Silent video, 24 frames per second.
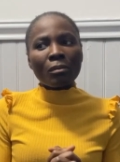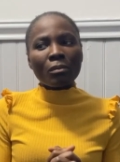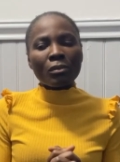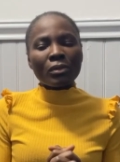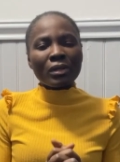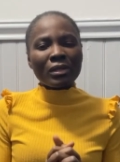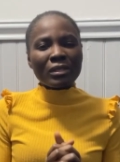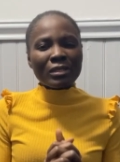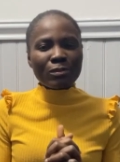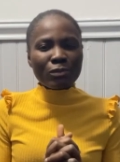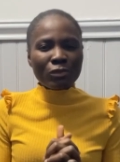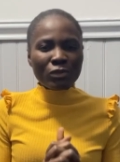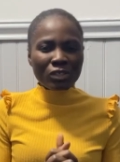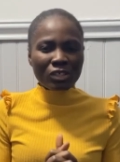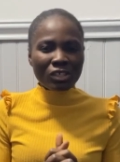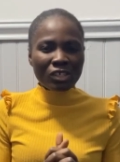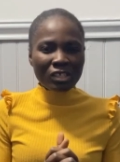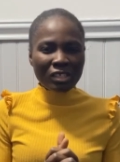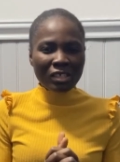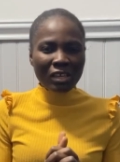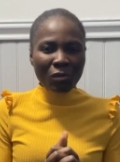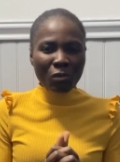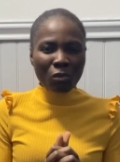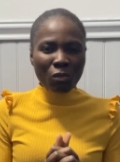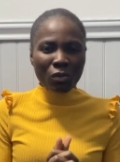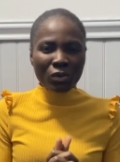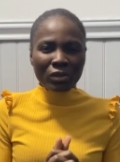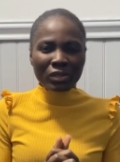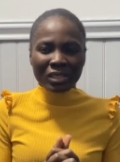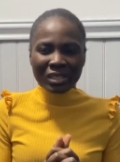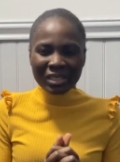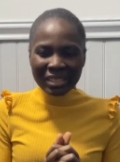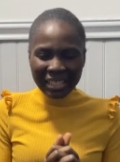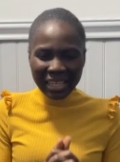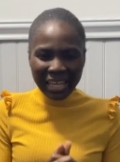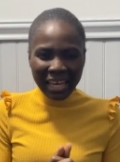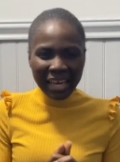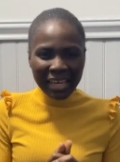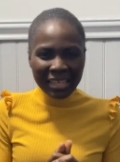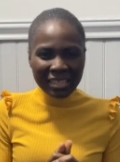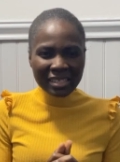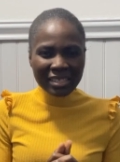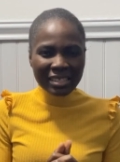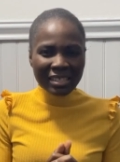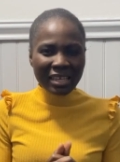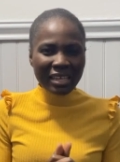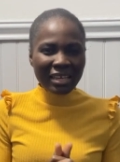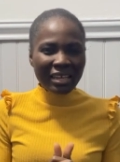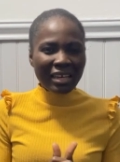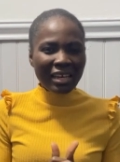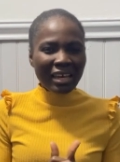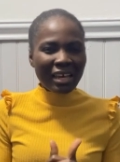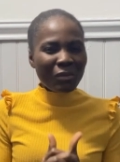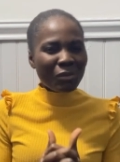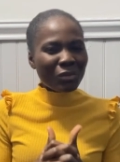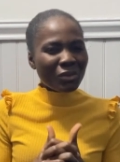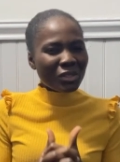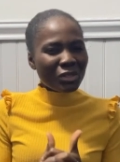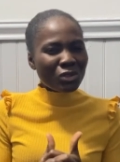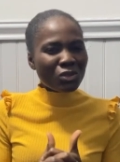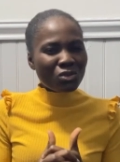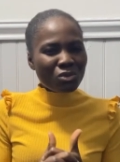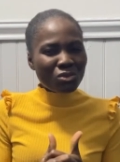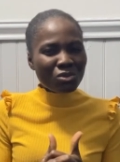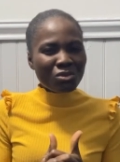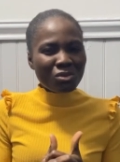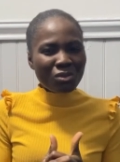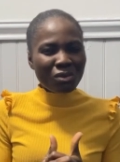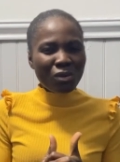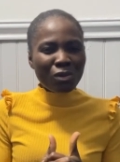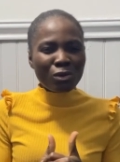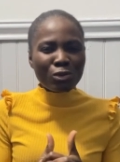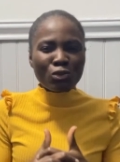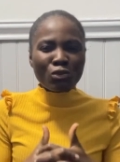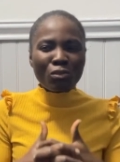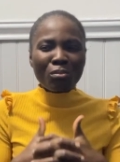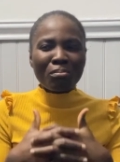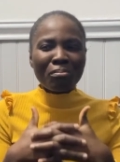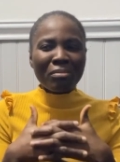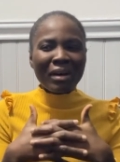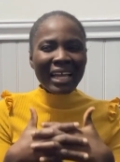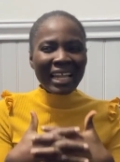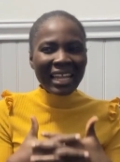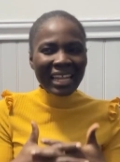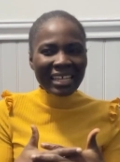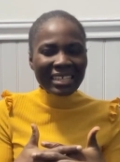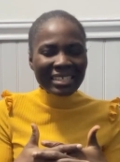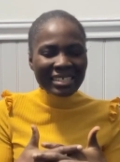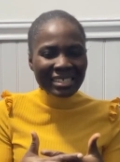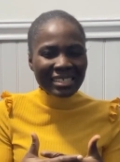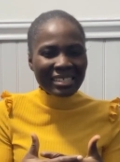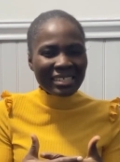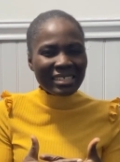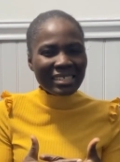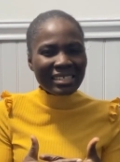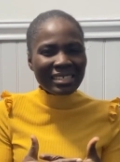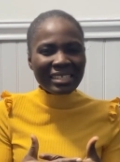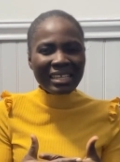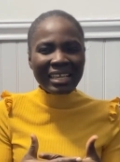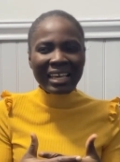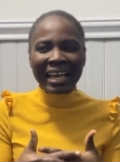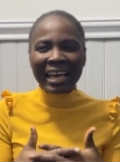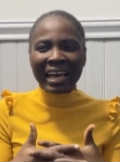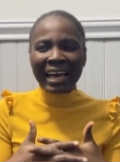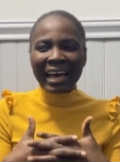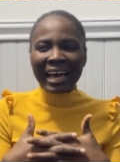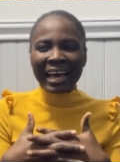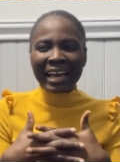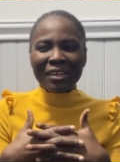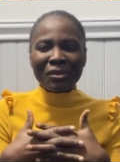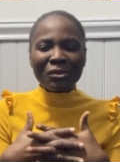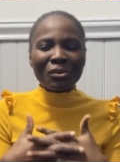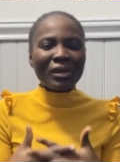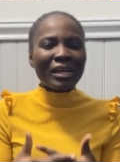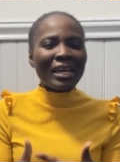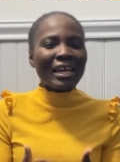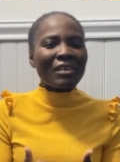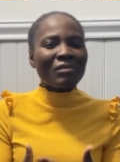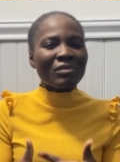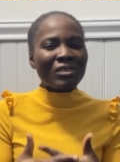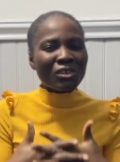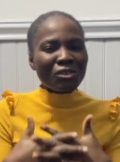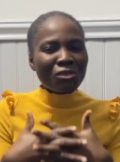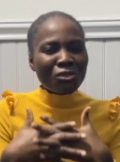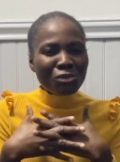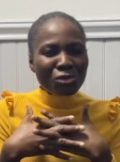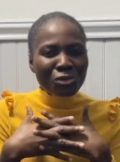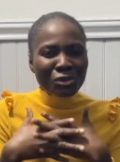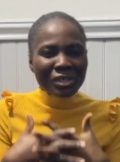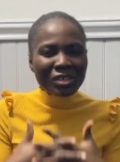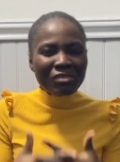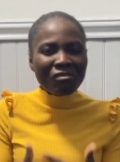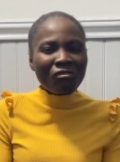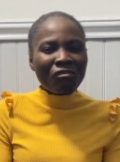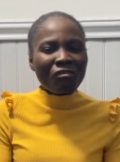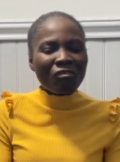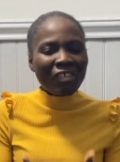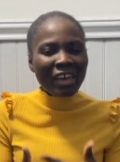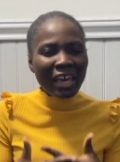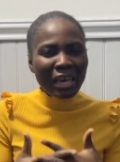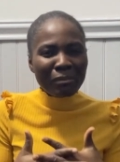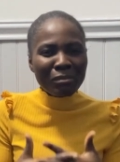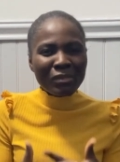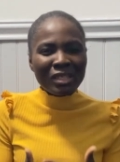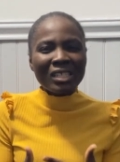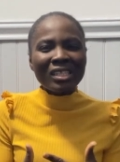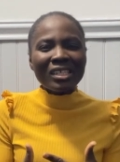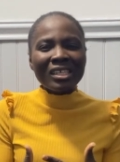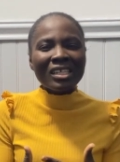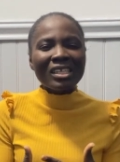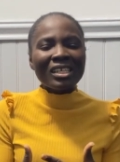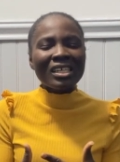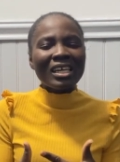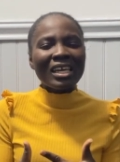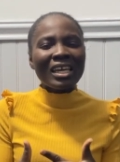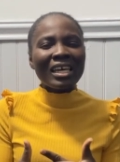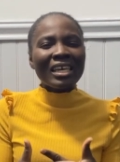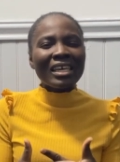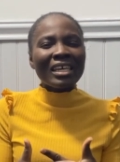But as much as I wanted that, I wanted to also balance it I know I have a growing family